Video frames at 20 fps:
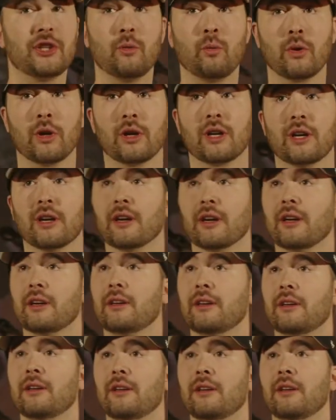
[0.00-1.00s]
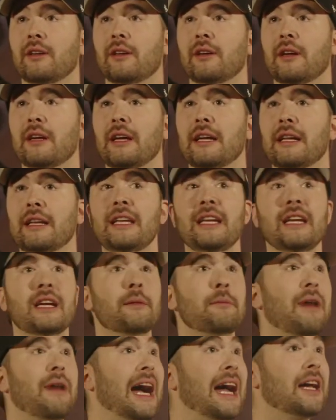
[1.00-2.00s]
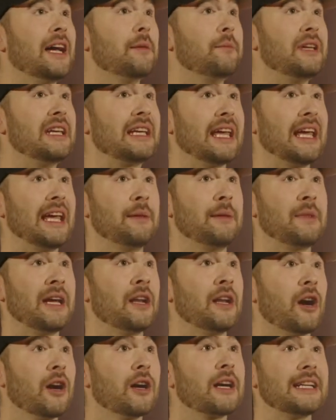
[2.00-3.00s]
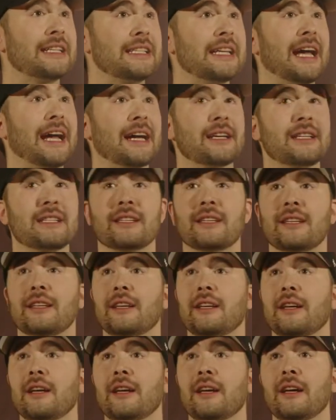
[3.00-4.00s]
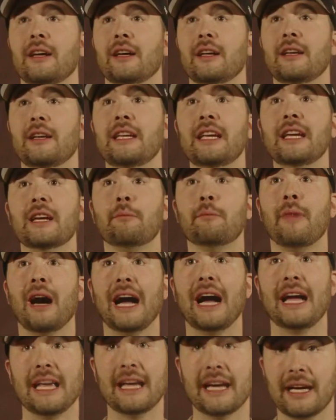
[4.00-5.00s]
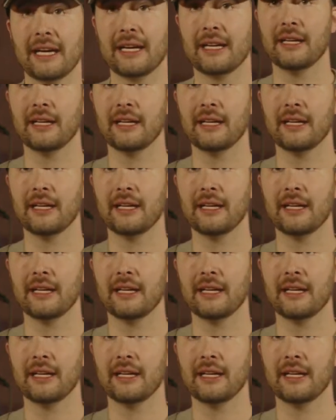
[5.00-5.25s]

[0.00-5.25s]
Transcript: worker. Nehemiah became an architect. Sure. Nehemiah